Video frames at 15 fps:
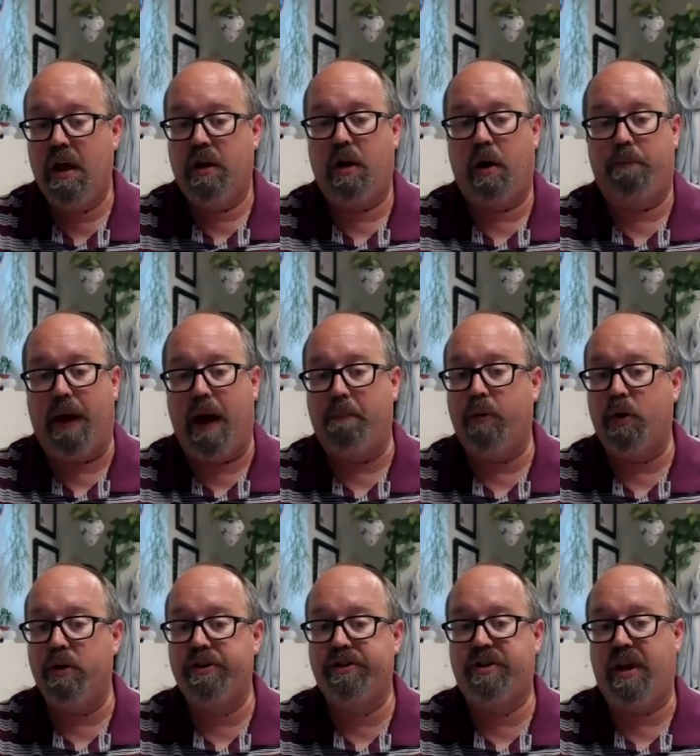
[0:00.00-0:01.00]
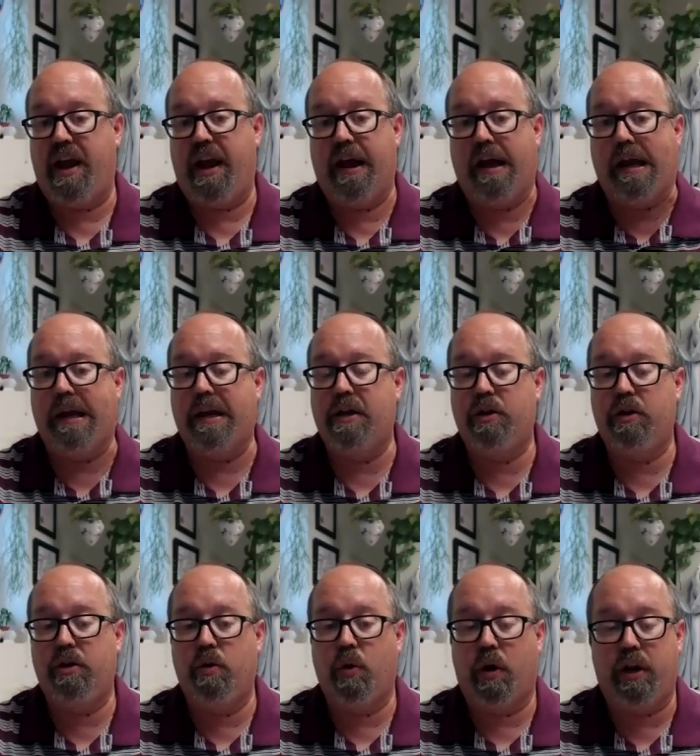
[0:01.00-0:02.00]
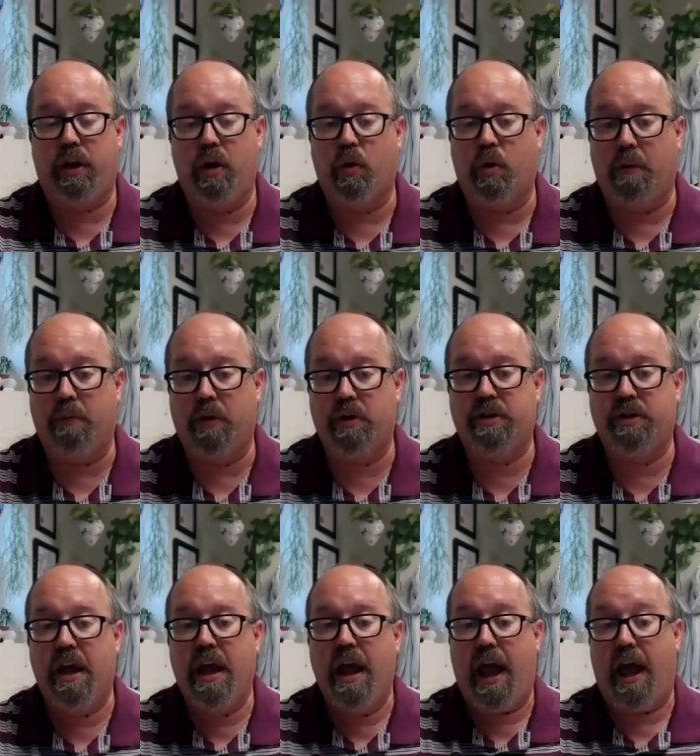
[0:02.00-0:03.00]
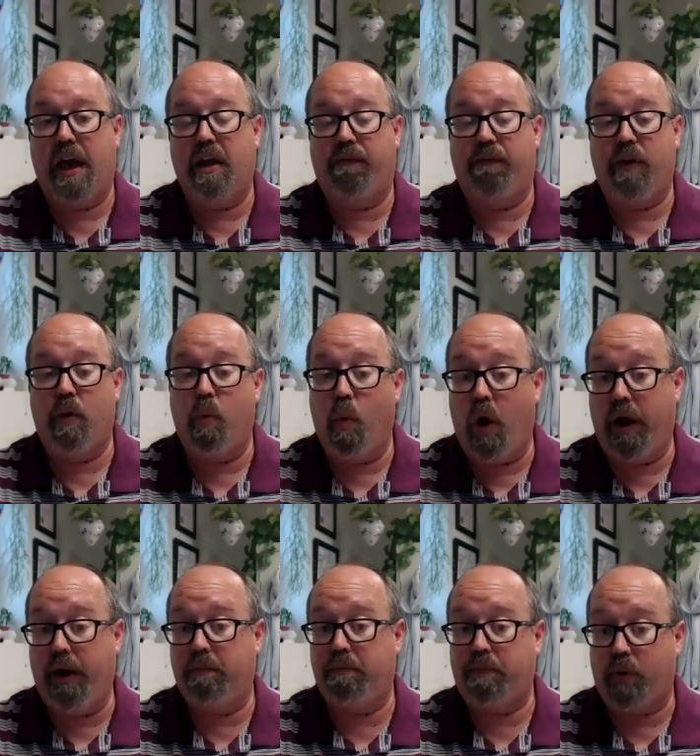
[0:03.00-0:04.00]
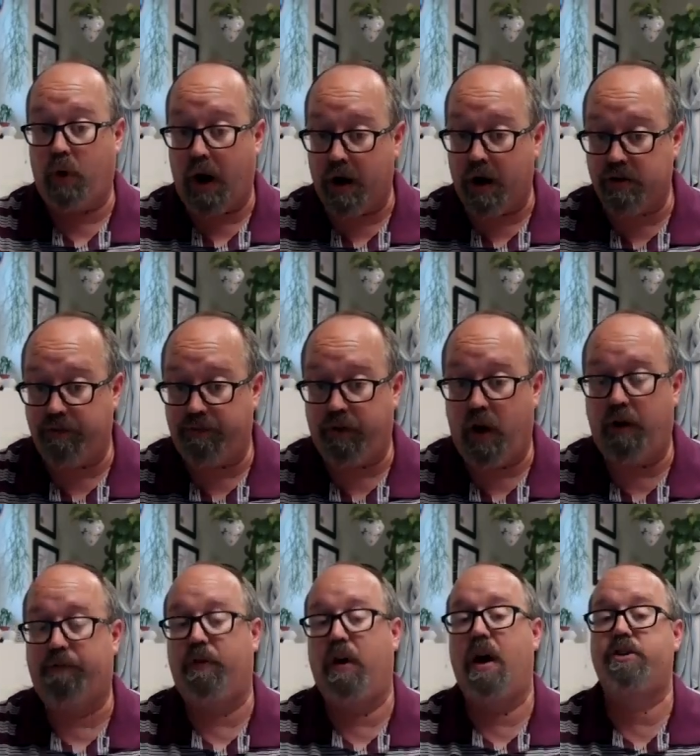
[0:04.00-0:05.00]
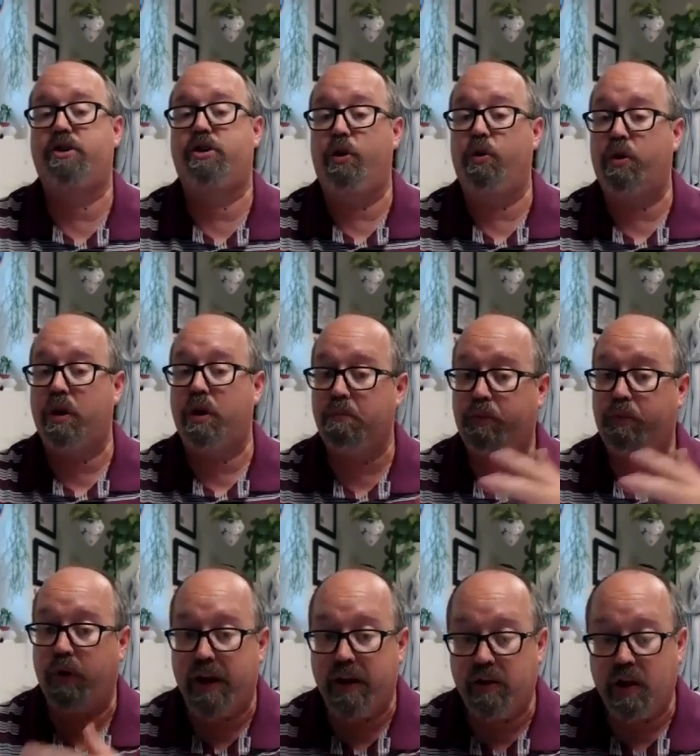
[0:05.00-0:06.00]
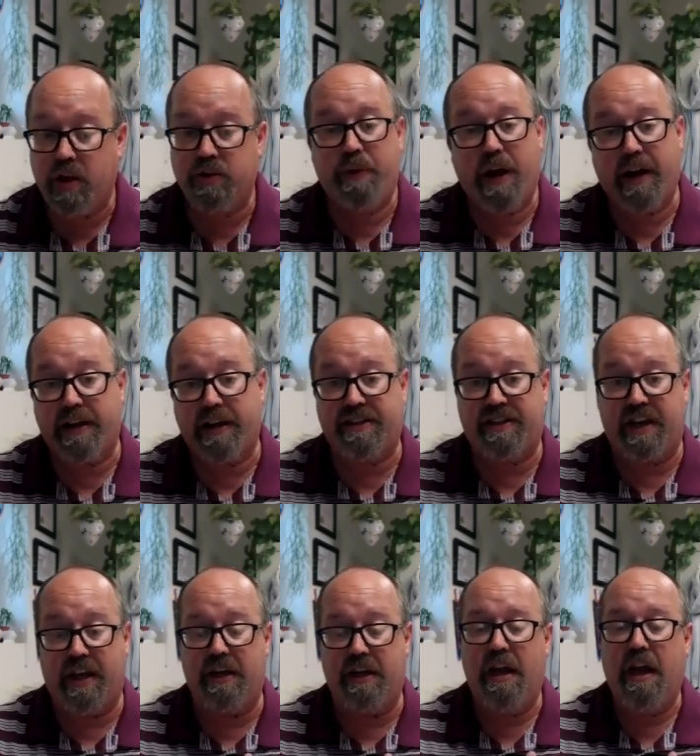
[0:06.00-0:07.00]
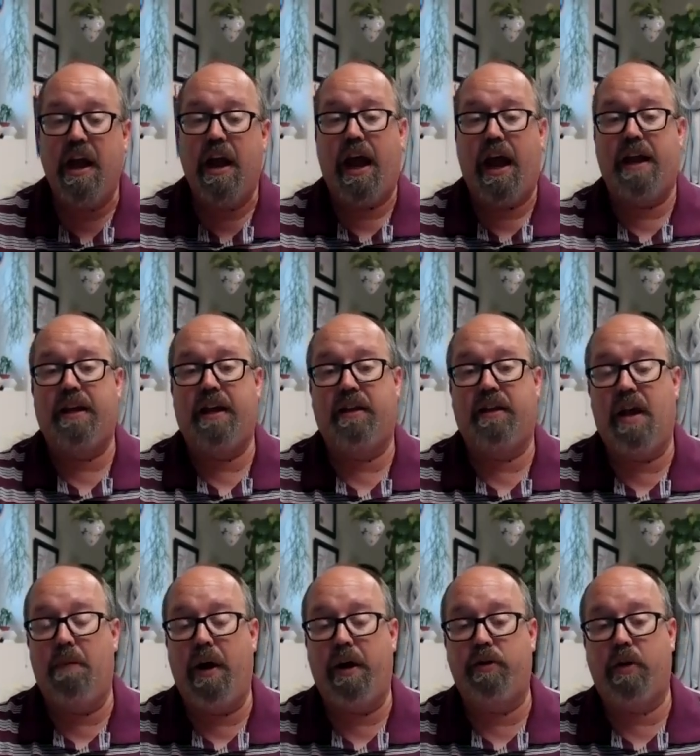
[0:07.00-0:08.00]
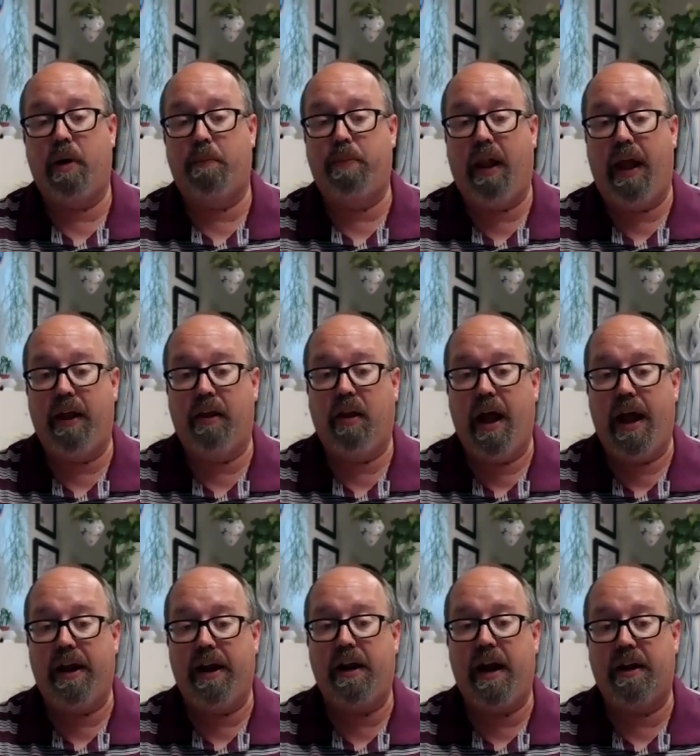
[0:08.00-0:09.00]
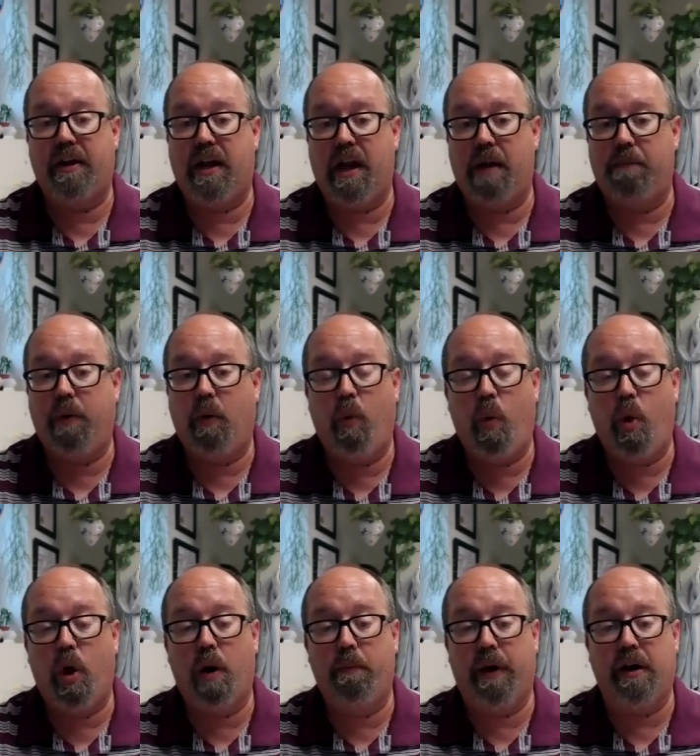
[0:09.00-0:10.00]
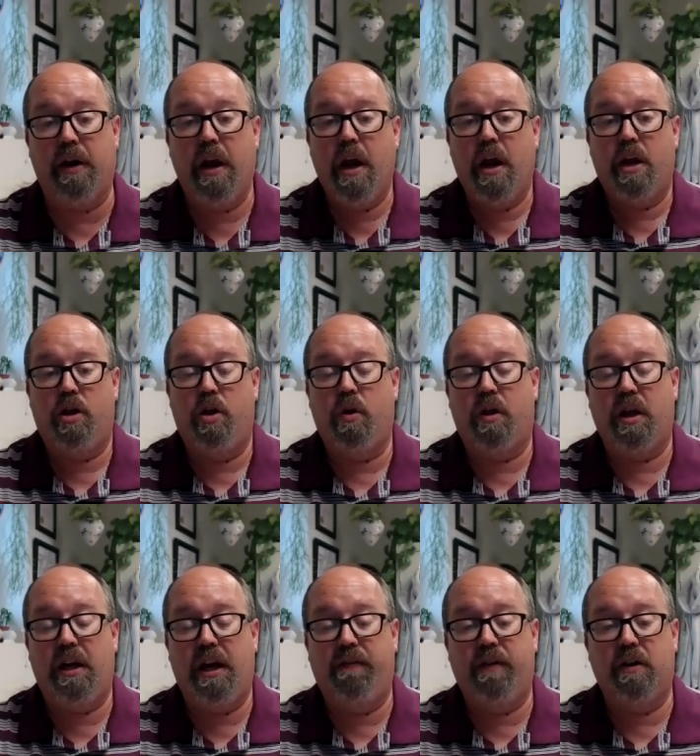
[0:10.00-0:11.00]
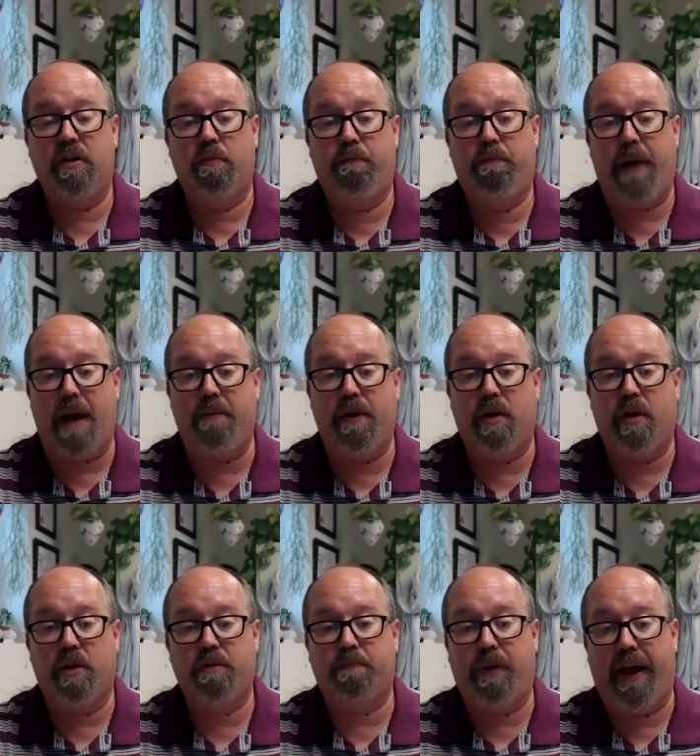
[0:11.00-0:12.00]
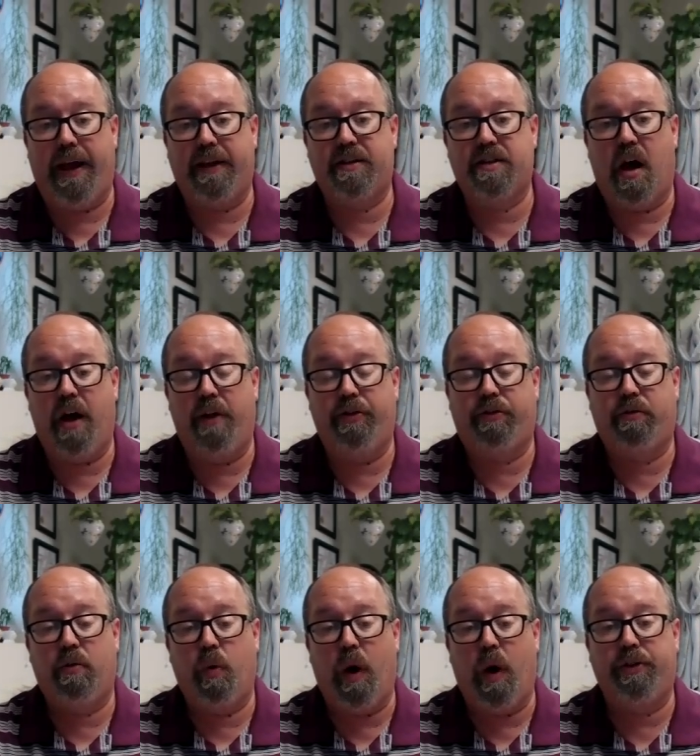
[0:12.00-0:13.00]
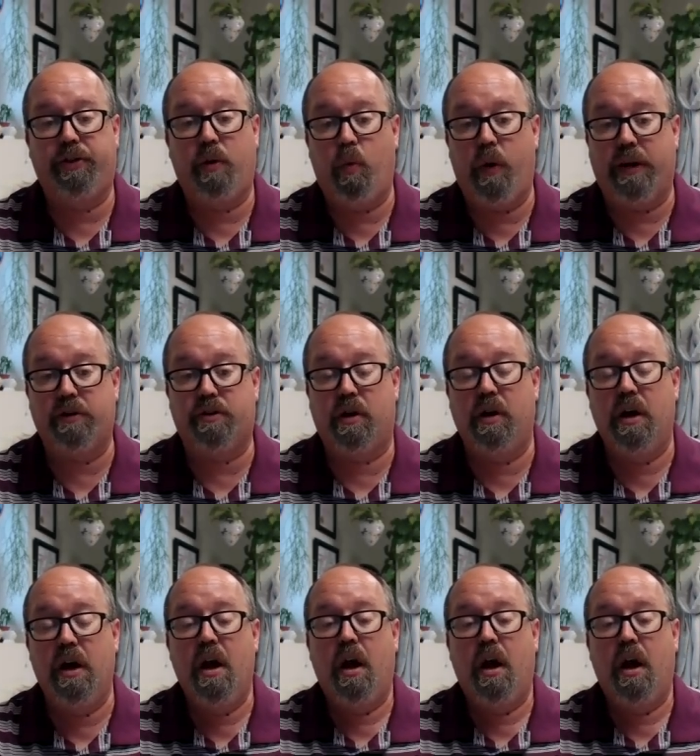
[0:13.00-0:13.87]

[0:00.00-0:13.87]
your peppers and your cucumbers. And if you want, prior to fall frost, you can bring those buckets in and get them under a plant light and keep it warm. And you could even baby those plants on throughout the winter